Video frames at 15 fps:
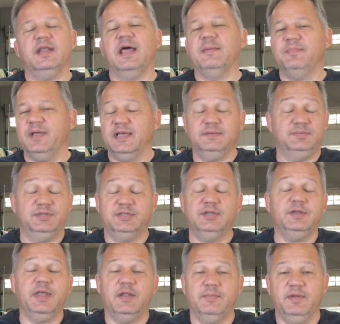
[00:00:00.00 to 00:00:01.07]
and I'm
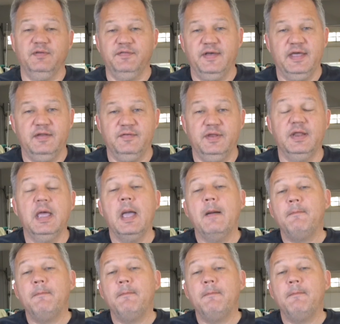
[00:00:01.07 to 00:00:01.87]
still not a big fan of it,